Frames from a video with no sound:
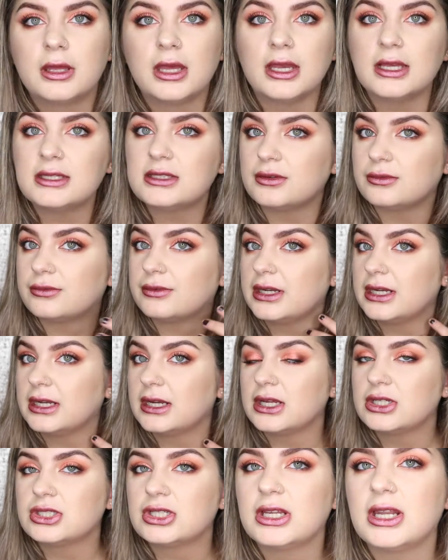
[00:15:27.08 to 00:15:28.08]
It is a really
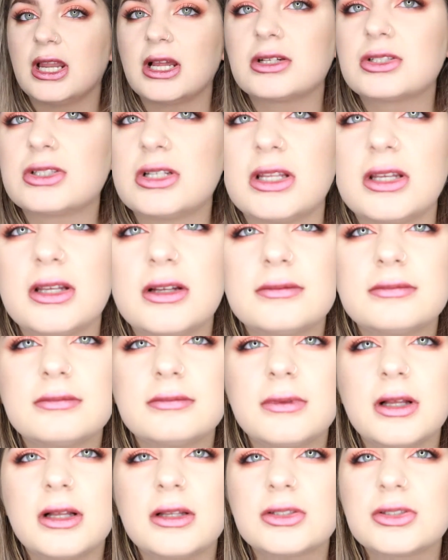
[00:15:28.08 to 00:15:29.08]
nice shade actually.
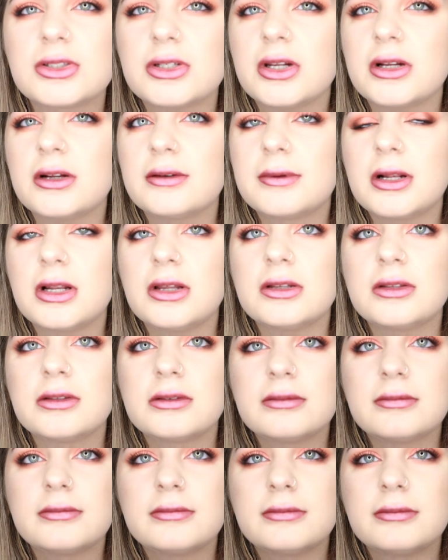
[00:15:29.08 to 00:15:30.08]
I'll show you up
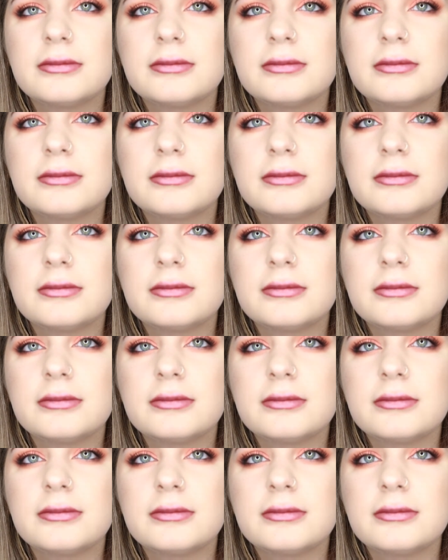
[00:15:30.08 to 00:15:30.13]
close.